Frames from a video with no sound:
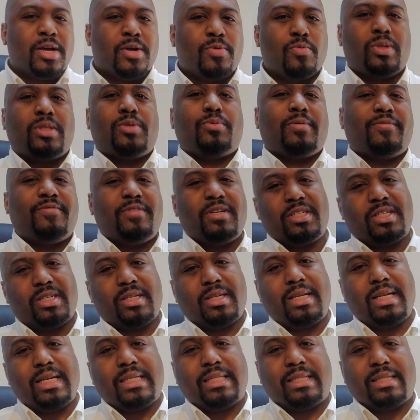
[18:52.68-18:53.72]
with the revision
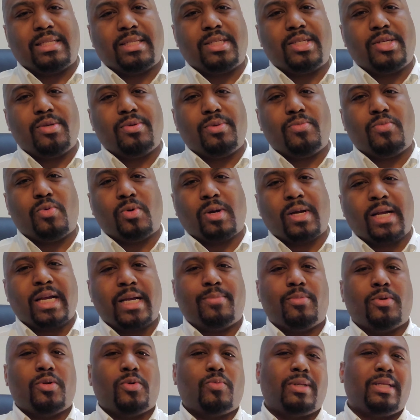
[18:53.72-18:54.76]
lessons, you weren't
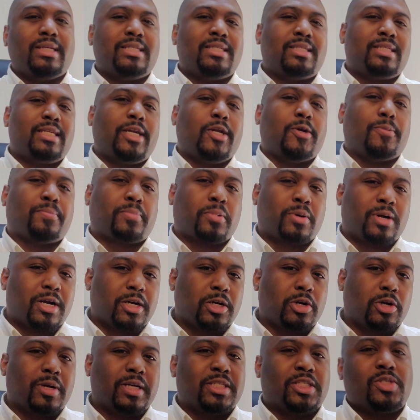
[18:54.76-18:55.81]
able to really see your
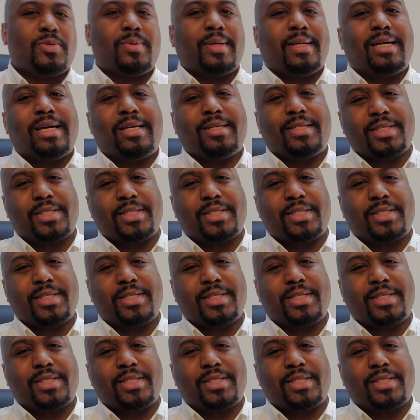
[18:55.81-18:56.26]
progress. So I got